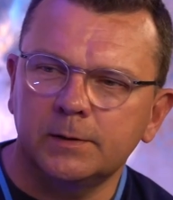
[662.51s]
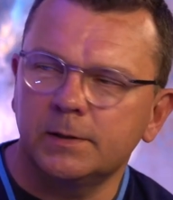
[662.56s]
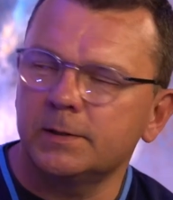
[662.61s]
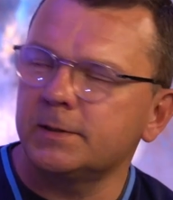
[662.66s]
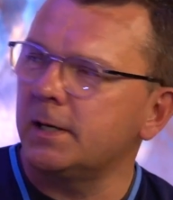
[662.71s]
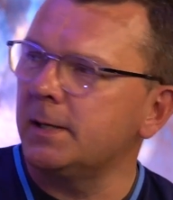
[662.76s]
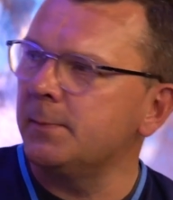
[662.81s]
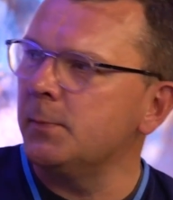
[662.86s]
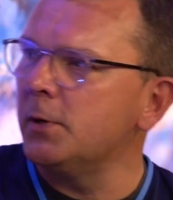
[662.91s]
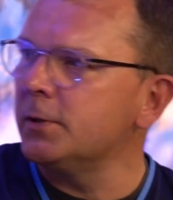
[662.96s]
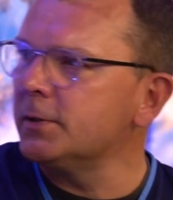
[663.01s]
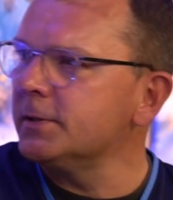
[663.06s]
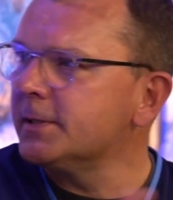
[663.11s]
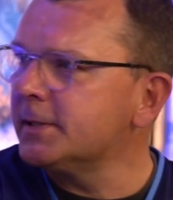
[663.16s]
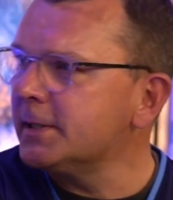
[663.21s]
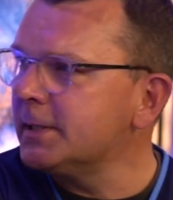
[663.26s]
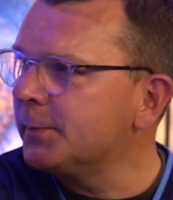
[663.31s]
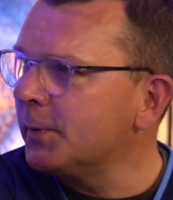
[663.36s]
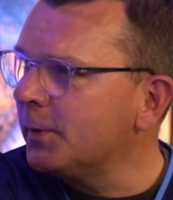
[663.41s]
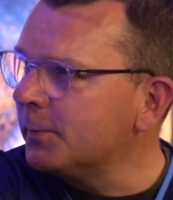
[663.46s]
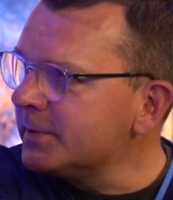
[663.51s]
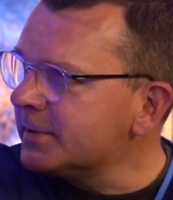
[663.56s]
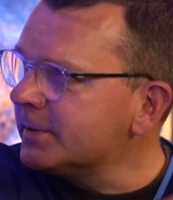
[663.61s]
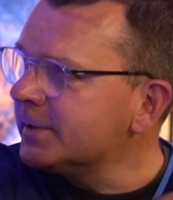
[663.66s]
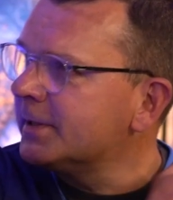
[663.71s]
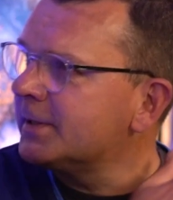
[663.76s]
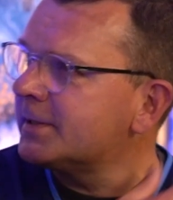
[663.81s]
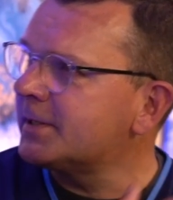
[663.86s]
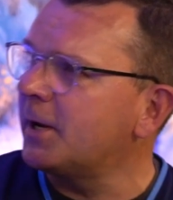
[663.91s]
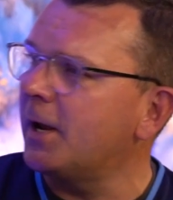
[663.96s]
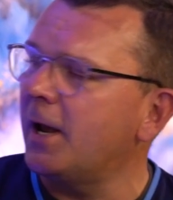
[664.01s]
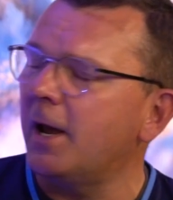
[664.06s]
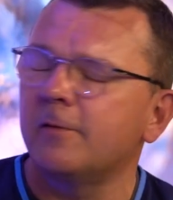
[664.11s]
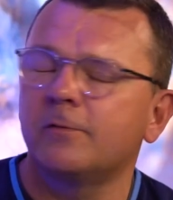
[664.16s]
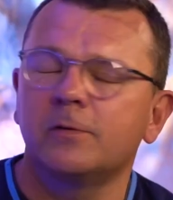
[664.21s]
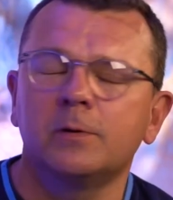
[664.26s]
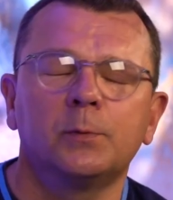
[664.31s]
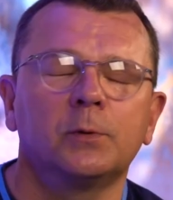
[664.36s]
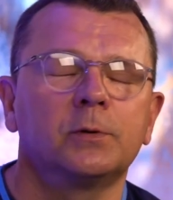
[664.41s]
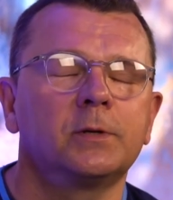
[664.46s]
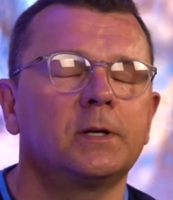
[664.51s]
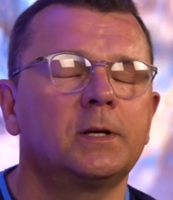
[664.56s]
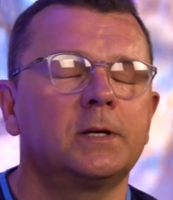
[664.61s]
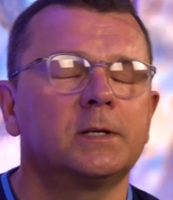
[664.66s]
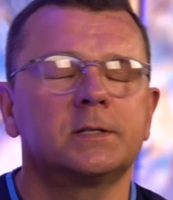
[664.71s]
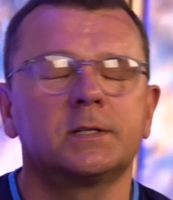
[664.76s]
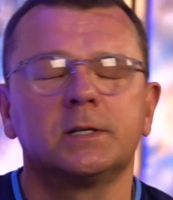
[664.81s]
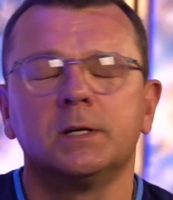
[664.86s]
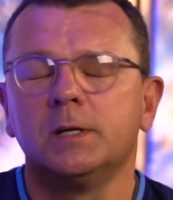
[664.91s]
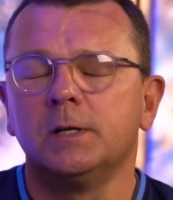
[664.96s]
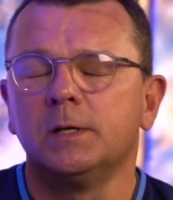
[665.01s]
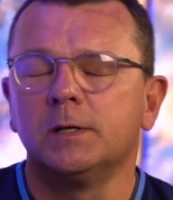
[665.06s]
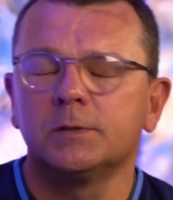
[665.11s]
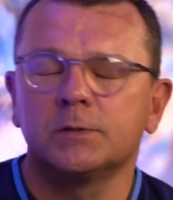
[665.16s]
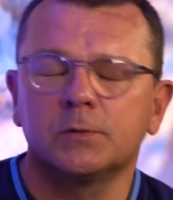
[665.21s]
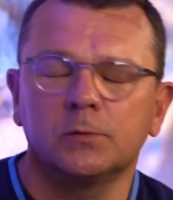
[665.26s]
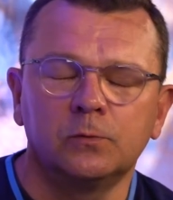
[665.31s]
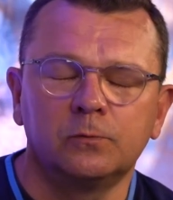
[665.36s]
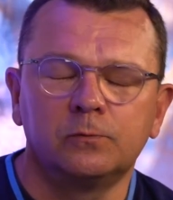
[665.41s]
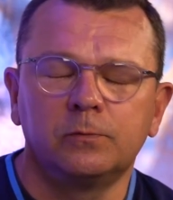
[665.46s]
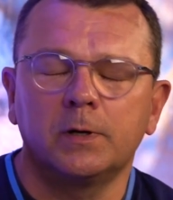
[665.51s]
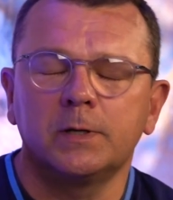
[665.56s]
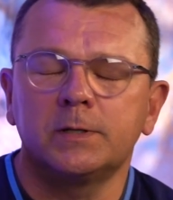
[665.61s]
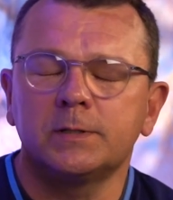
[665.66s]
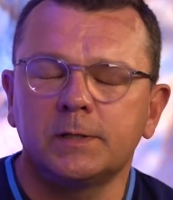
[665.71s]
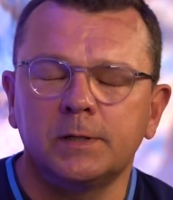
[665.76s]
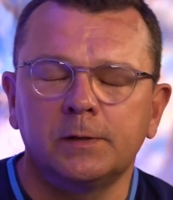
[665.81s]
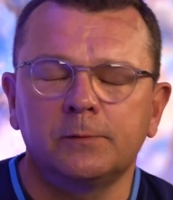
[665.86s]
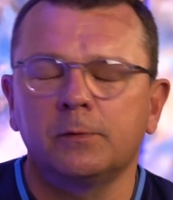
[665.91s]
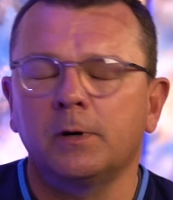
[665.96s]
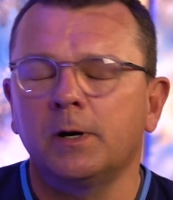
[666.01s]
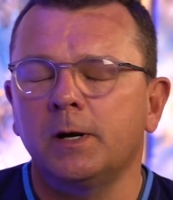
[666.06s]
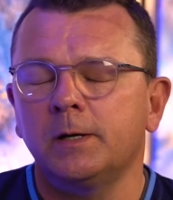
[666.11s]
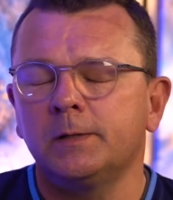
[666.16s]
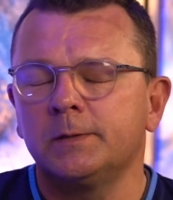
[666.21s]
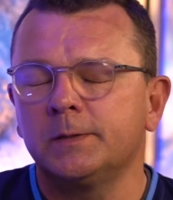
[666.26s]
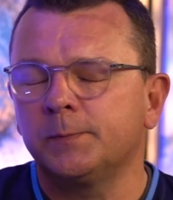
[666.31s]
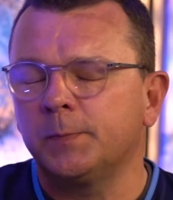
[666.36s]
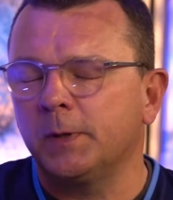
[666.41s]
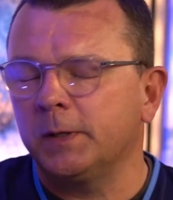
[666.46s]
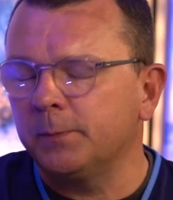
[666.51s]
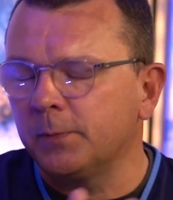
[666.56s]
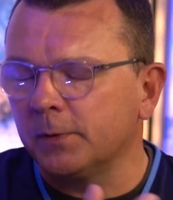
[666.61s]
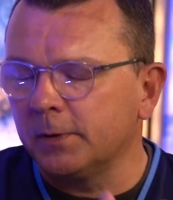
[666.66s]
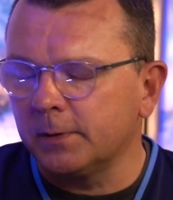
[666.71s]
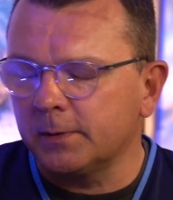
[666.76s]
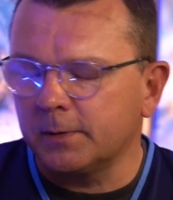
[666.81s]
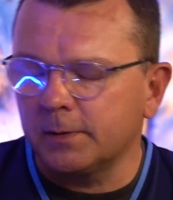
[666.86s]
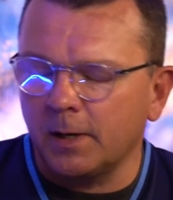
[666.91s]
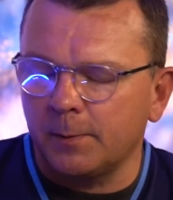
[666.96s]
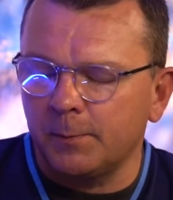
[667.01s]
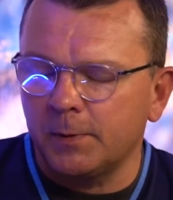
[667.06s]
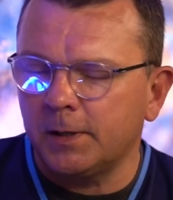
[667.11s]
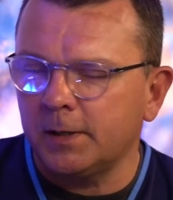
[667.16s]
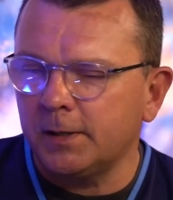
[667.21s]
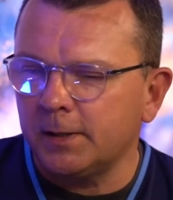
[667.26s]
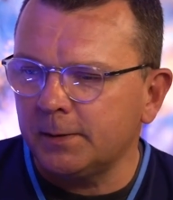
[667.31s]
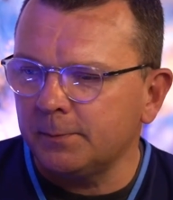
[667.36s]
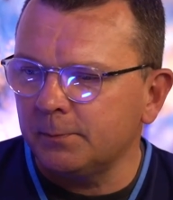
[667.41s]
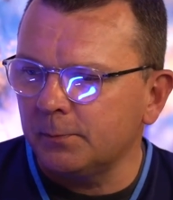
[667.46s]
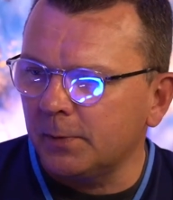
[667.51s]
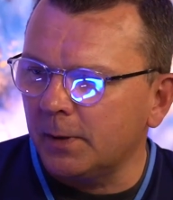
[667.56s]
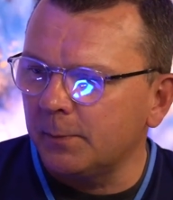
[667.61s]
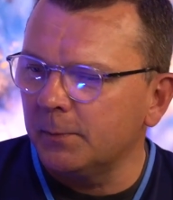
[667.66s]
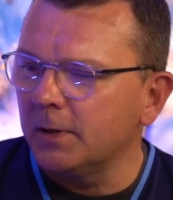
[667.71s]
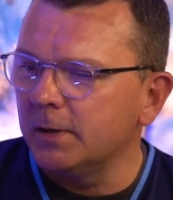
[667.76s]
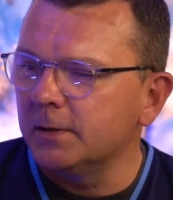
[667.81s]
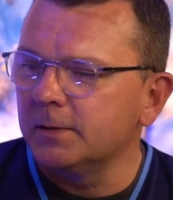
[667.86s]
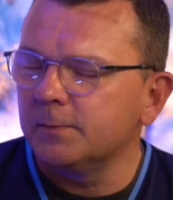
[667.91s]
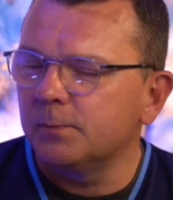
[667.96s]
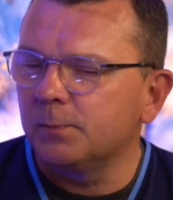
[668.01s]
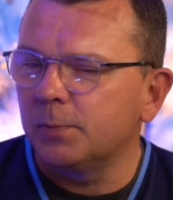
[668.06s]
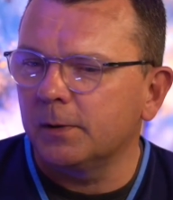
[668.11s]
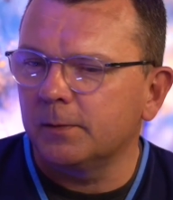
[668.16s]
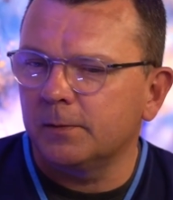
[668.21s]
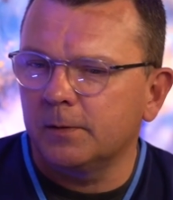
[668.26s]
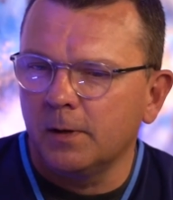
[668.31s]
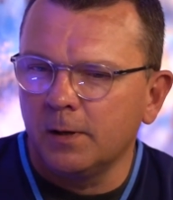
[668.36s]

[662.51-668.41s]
It's an emergency department, isn't it? So everybody is sort of racing around. People are coming in, but